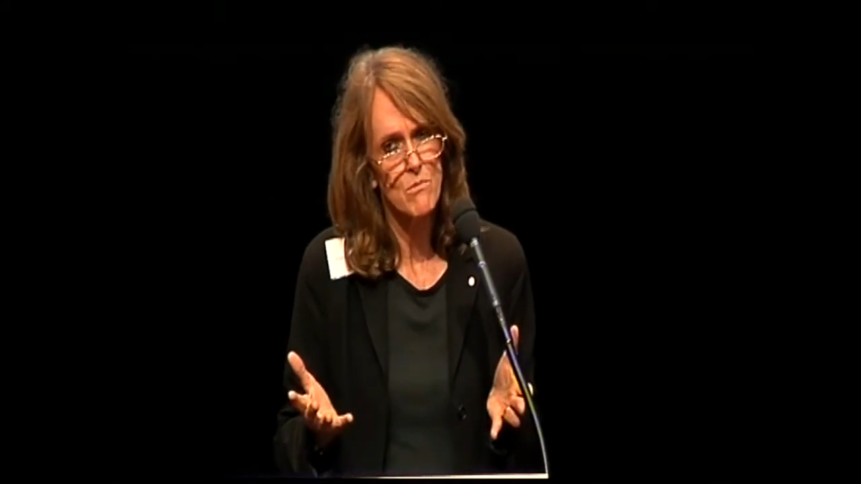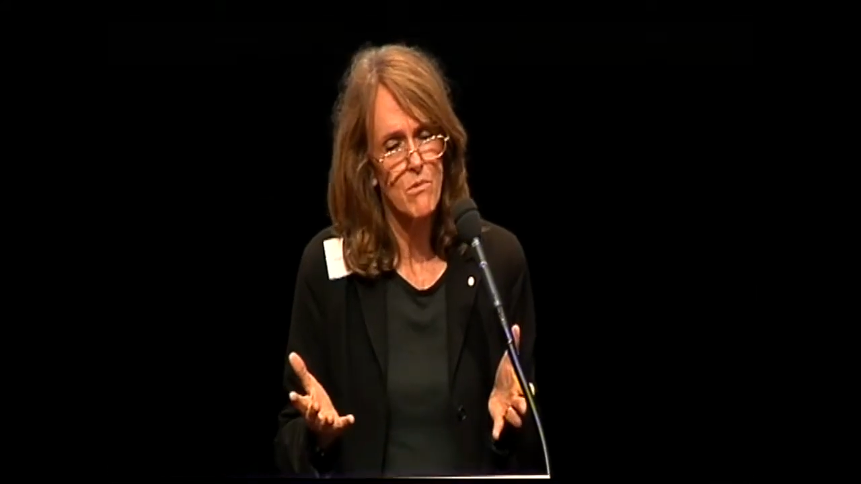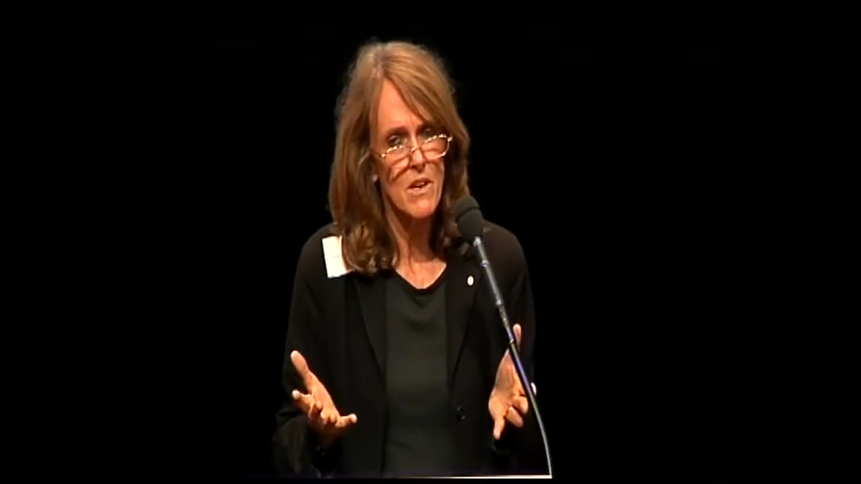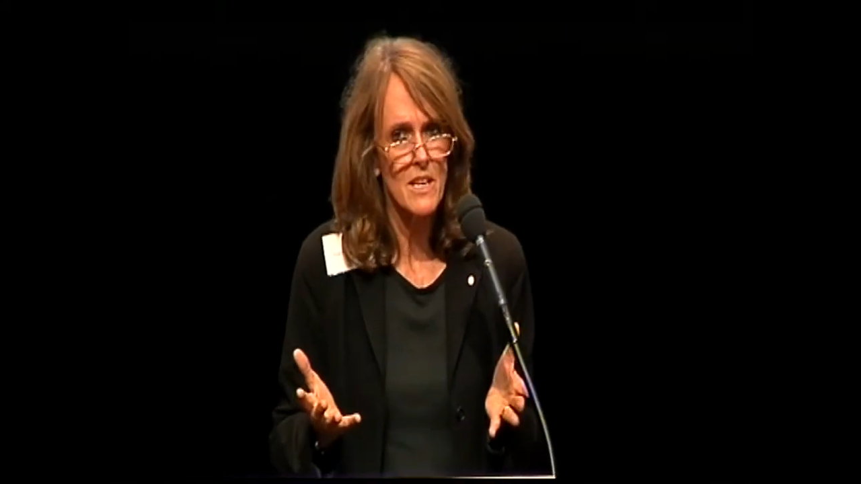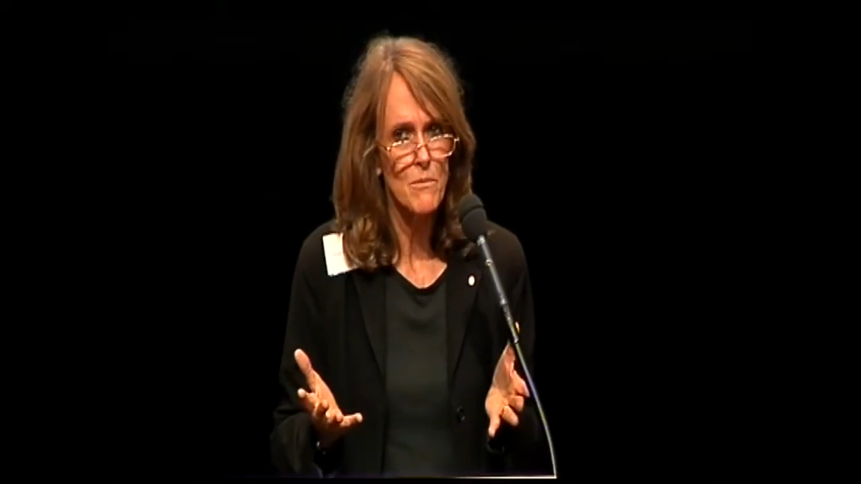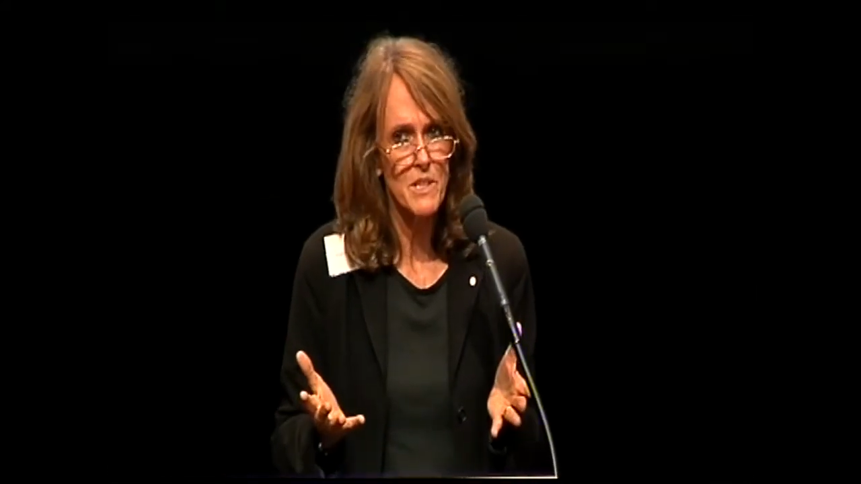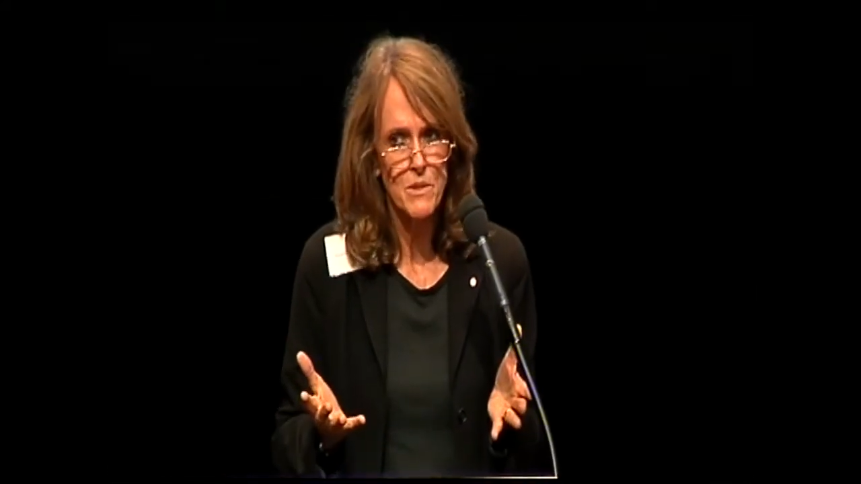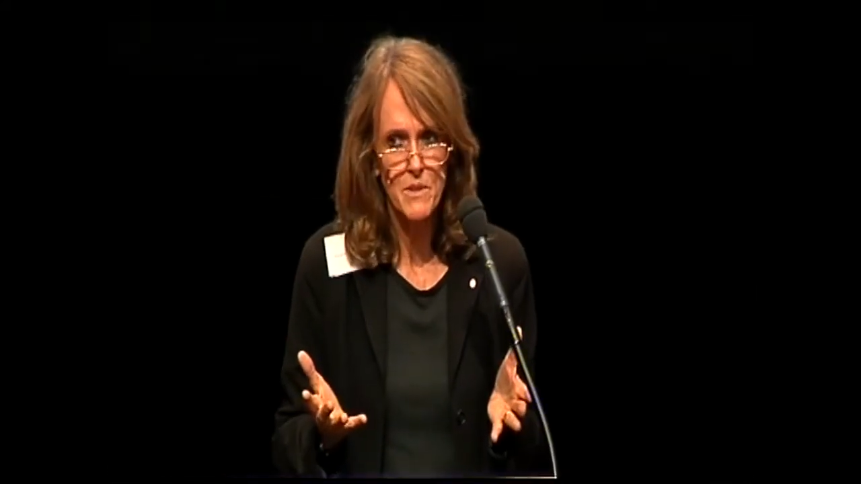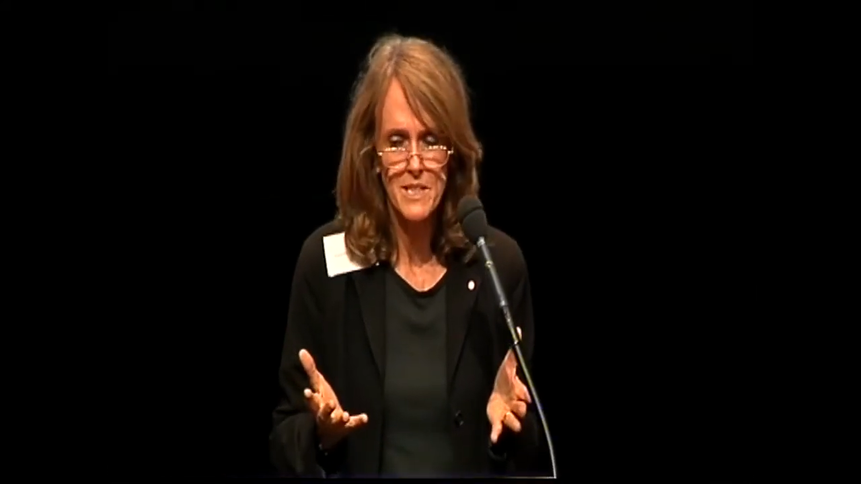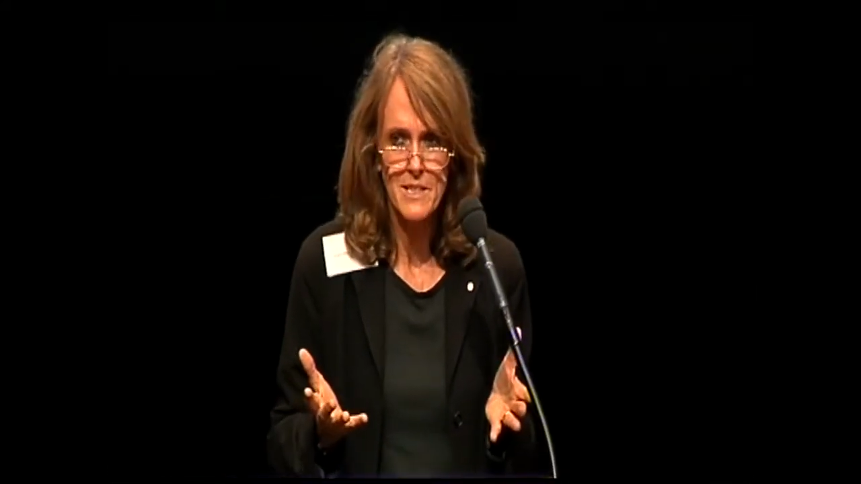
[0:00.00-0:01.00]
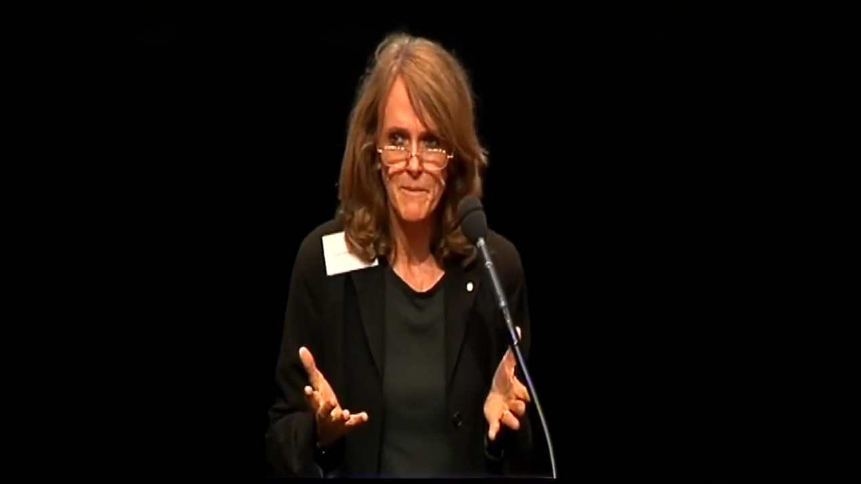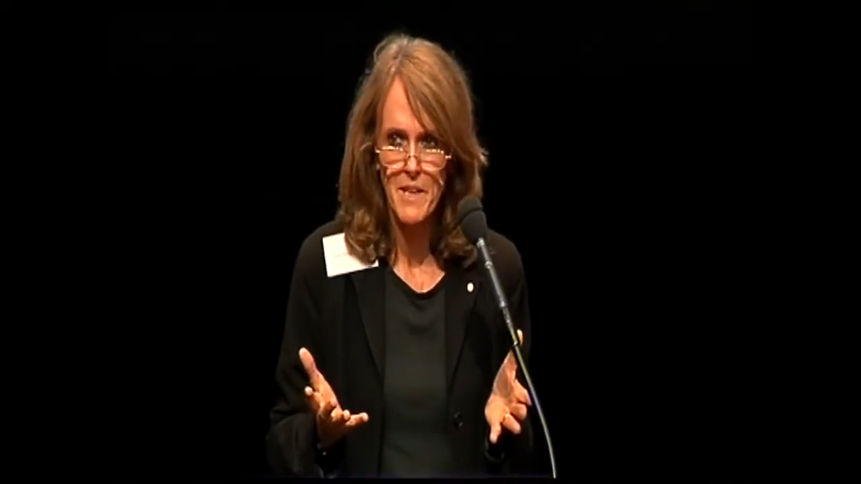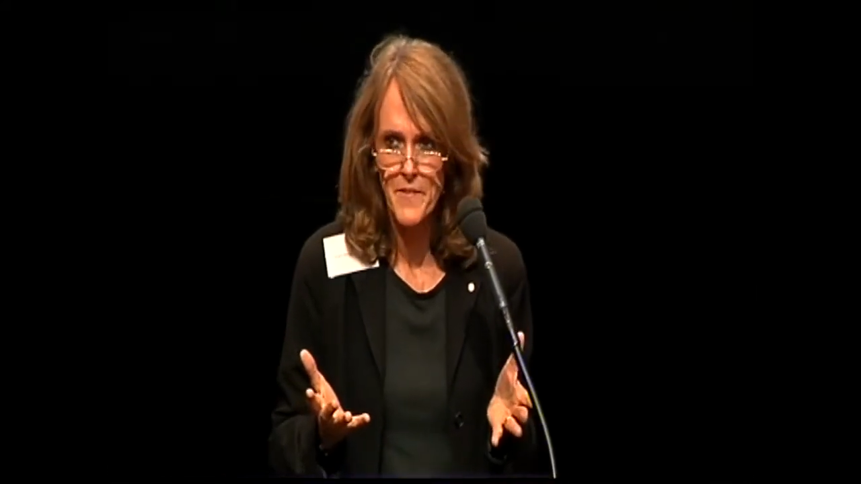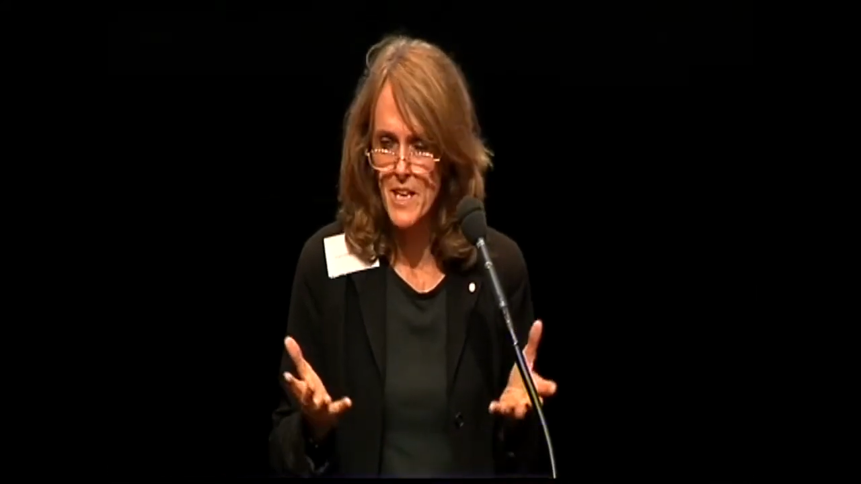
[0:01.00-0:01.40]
why are we doing something like